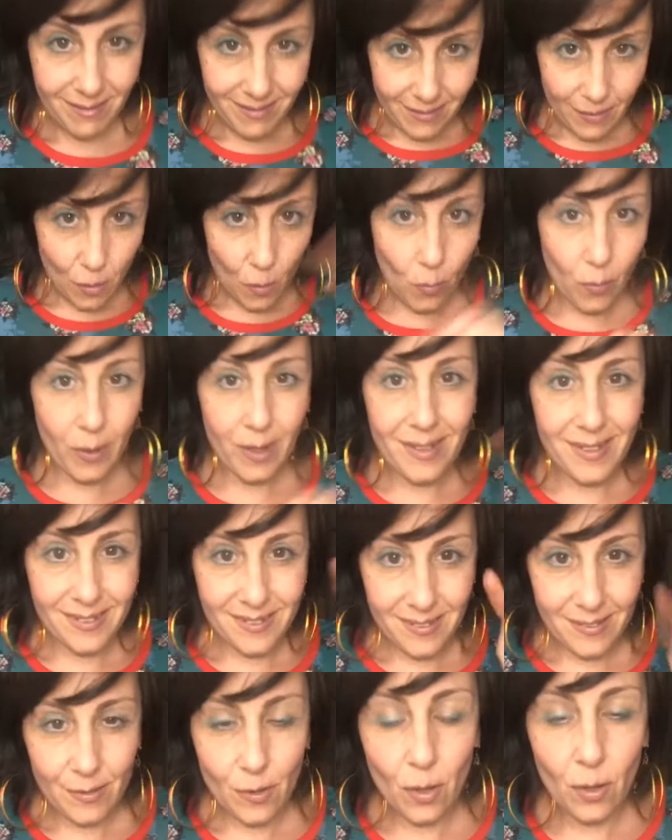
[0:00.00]
don't worry,
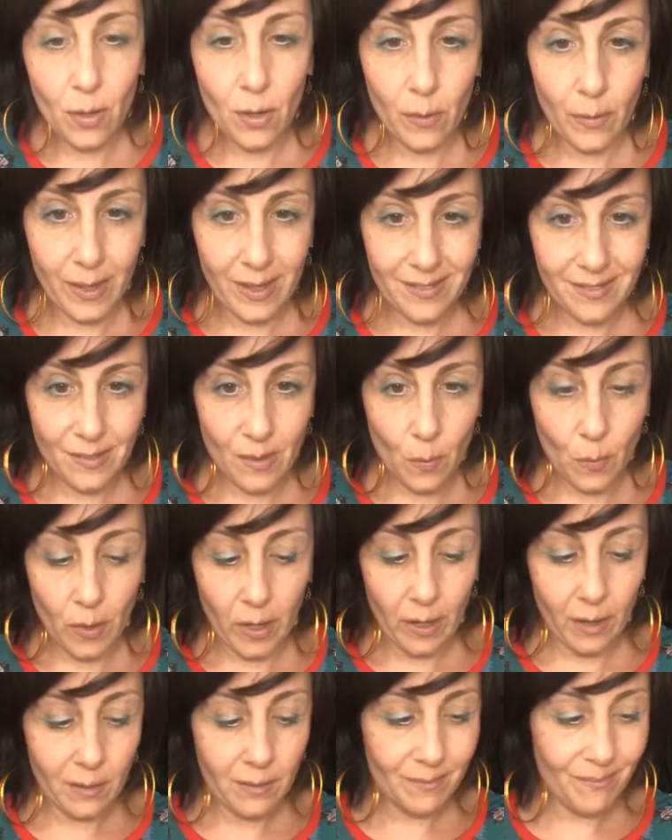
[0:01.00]
this is all going
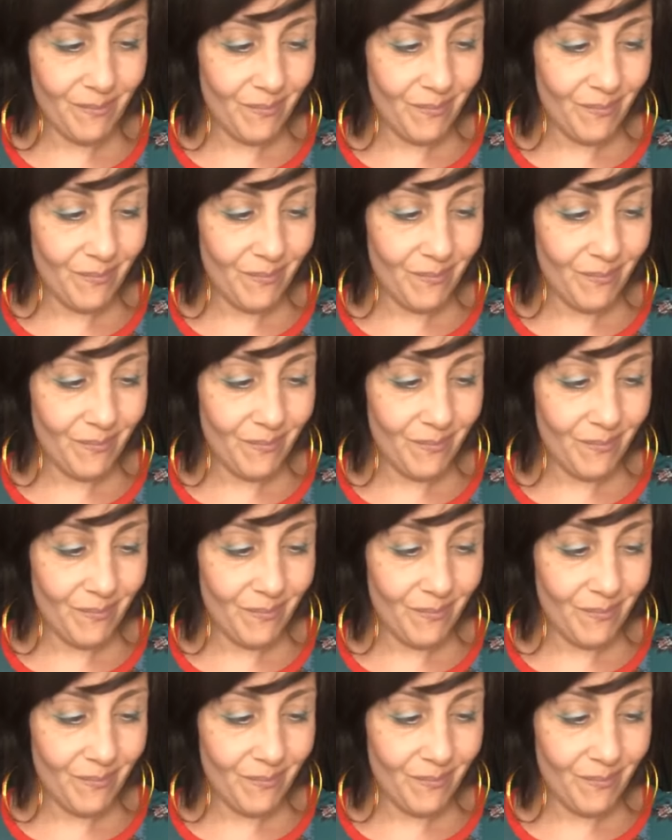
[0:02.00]
somewhere.